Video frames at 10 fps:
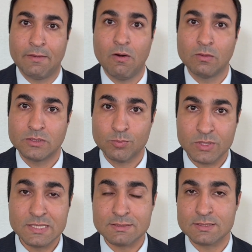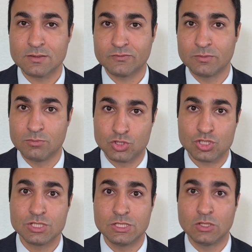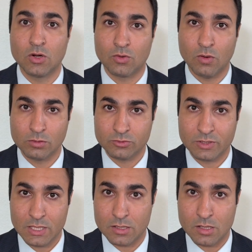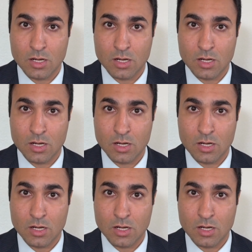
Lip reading: all the pieces of the machine are all together.